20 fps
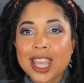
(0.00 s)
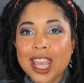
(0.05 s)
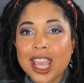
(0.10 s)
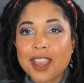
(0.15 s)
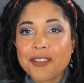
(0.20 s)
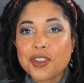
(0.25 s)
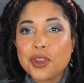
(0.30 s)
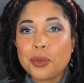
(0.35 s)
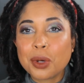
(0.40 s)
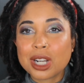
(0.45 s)

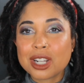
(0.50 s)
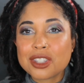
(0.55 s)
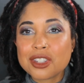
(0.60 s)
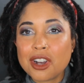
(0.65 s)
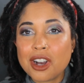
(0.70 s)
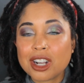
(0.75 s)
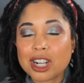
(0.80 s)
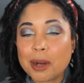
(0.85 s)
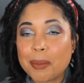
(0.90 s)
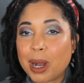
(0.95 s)
If you want to
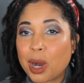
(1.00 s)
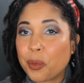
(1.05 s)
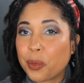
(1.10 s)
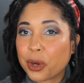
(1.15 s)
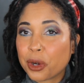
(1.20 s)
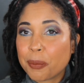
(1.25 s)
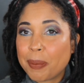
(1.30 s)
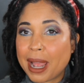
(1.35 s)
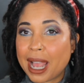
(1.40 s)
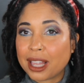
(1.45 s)
talk about
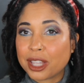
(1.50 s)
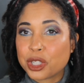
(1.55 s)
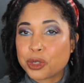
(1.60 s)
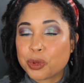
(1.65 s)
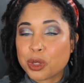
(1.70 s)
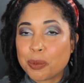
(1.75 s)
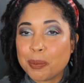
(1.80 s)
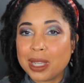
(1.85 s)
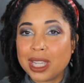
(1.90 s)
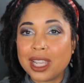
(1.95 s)
winter palettes
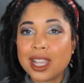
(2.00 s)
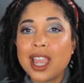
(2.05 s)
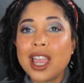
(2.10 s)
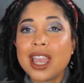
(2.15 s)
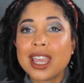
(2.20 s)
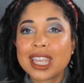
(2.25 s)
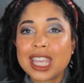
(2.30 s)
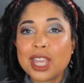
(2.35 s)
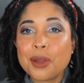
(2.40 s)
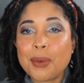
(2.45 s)
with me,
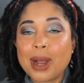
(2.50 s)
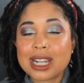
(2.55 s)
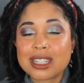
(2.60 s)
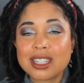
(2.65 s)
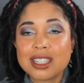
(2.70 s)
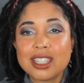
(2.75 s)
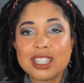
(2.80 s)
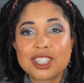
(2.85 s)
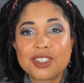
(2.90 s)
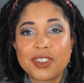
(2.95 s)
keep
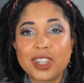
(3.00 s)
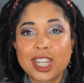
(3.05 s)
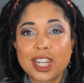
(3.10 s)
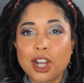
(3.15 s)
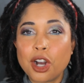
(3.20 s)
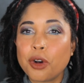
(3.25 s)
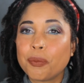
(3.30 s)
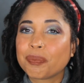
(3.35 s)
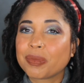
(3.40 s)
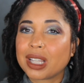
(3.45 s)
watching this
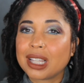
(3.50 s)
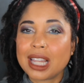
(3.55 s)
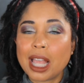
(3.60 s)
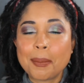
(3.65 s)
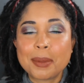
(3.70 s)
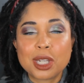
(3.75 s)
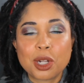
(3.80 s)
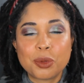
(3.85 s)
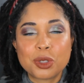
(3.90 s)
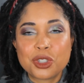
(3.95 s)
video. Let
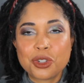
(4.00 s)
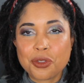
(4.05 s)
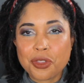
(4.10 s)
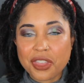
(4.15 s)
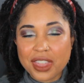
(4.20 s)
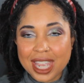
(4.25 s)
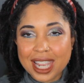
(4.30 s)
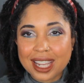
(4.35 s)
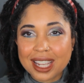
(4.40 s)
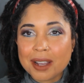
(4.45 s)
me know what you
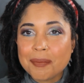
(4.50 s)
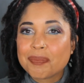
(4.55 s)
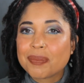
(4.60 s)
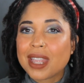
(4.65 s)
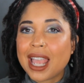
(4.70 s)
think.